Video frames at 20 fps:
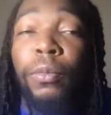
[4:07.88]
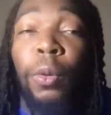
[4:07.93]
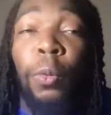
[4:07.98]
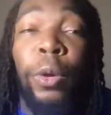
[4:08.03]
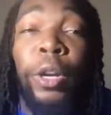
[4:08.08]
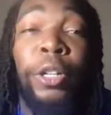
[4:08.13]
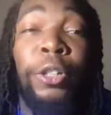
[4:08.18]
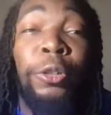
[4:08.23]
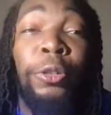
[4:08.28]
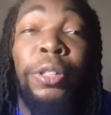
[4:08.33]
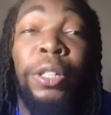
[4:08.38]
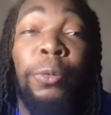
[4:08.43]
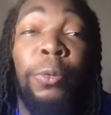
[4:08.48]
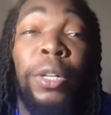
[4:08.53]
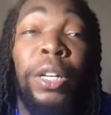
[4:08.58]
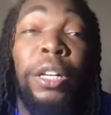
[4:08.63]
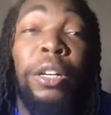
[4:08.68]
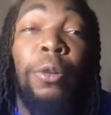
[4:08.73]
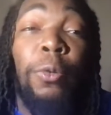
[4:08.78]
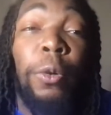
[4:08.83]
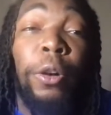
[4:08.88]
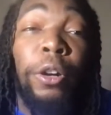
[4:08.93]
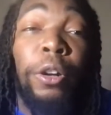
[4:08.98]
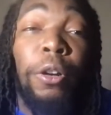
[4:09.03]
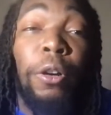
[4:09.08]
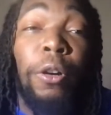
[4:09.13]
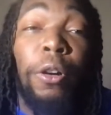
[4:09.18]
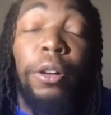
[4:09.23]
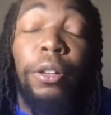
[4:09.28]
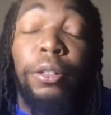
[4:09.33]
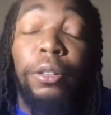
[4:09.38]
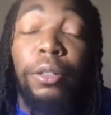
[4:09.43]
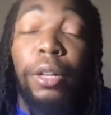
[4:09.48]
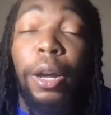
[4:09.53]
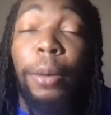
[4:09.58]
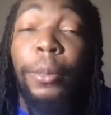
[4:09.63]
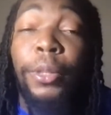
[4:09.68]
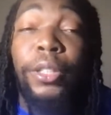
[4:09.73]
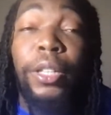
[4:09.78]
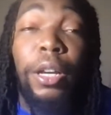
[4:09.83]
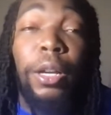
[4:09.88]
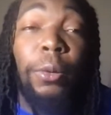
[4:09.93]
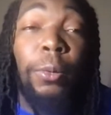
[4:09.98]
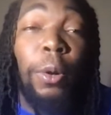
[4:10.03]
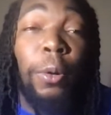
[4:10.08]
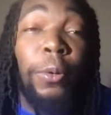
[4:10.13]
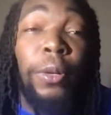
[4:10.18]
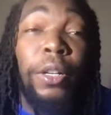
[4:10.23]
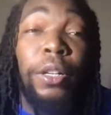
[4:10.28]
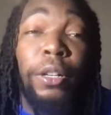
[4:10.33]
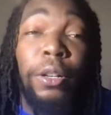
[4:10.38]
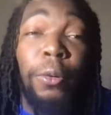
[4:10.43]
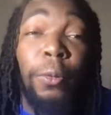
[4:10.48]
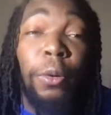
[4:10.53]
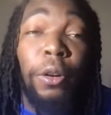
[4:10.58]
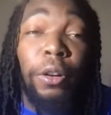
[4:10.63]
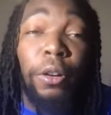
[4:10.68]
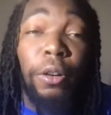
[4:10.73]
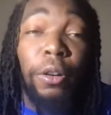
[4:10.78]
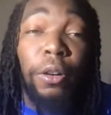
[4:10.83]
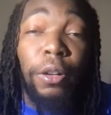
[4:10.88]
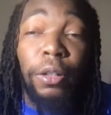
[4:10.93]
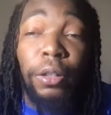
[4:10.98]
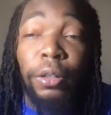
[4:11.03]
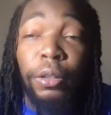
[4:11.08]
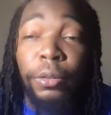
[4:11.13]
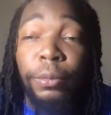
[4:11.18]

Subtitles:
What did you see we need to work on? I'm going to tell you what we need to work on.